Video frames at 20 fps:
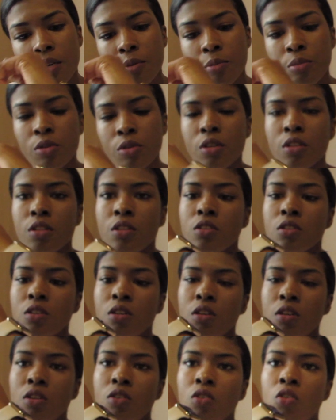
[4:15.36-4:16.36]
at putting these
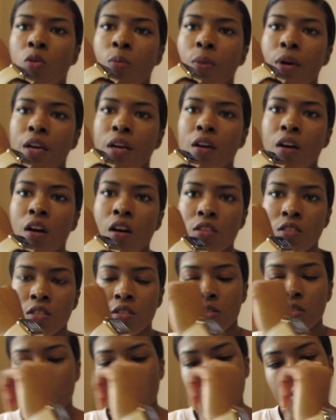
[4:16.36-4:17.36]
on. Oh my gosh,
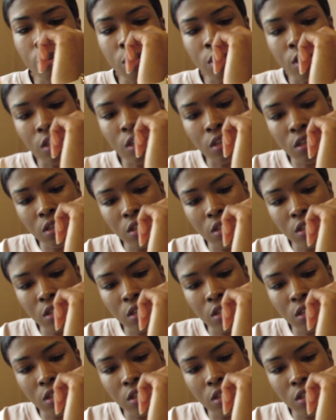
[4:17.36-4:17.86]
it's so pretty.